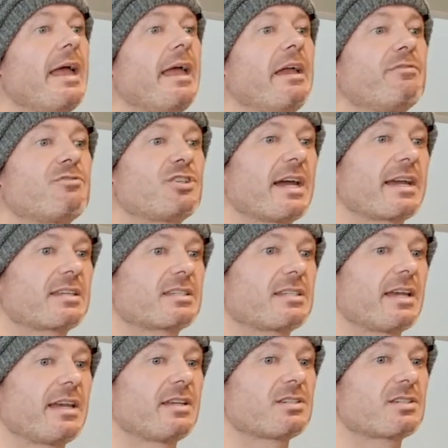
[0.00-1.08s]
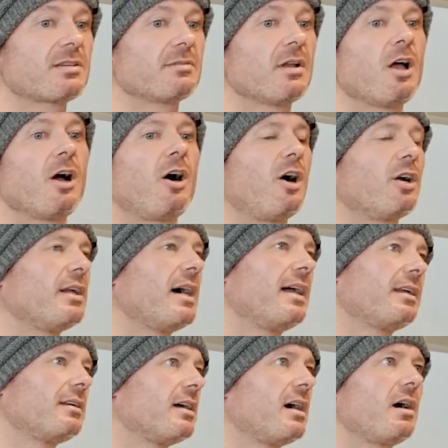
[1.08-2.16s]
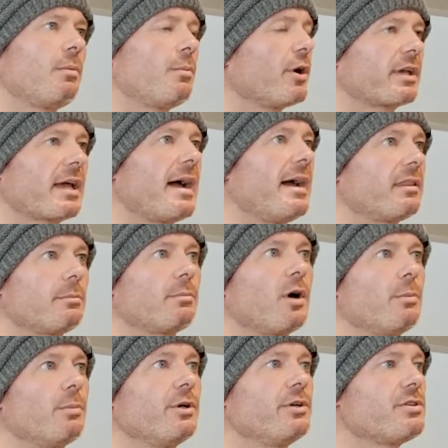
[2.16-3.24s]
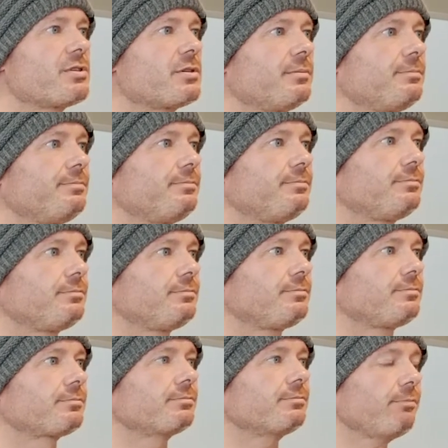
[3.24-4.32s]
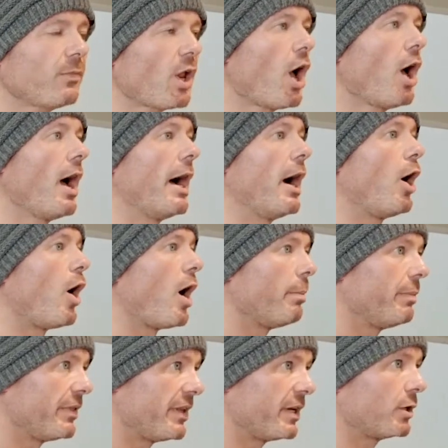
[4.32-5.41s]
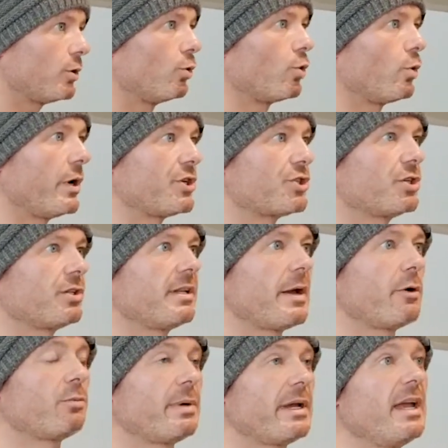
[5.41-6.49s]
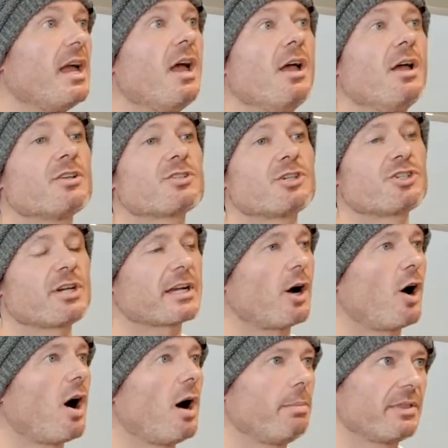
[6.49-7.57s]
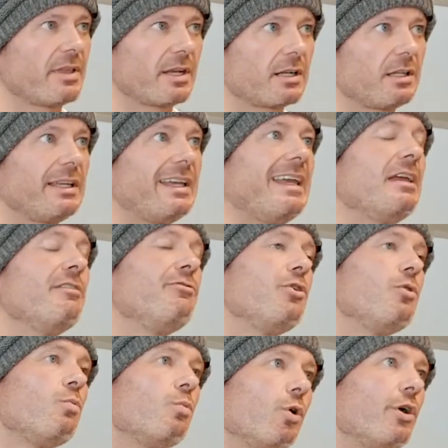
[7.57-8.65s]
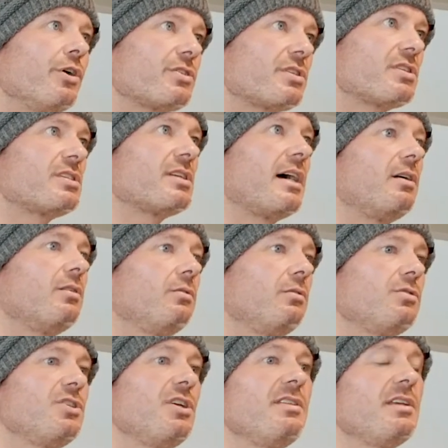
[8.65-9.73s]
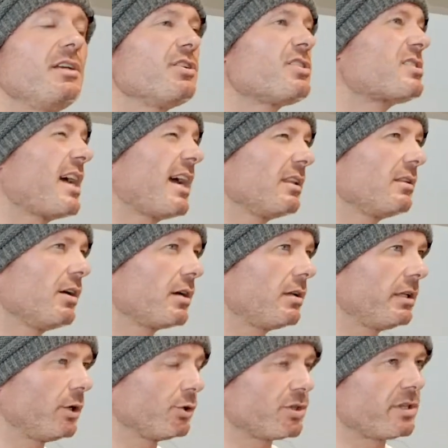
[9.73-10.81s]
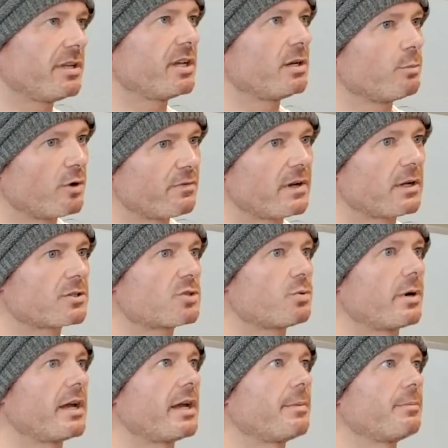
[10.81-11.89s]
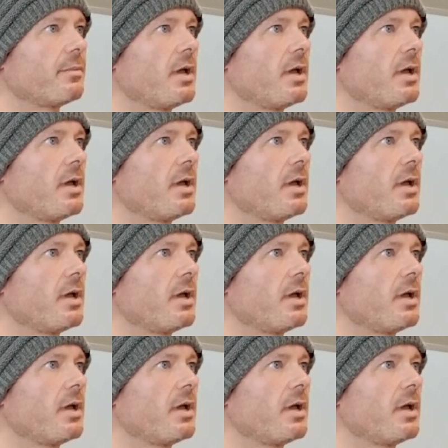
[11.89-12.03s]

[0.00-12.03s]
If Jack says, oh no, I'm okay at the moment, a hypothetical question there would be, so Jack, hypothetically, if you were to sell, do you think you'd stay locally or do you think you'd move elsewhere?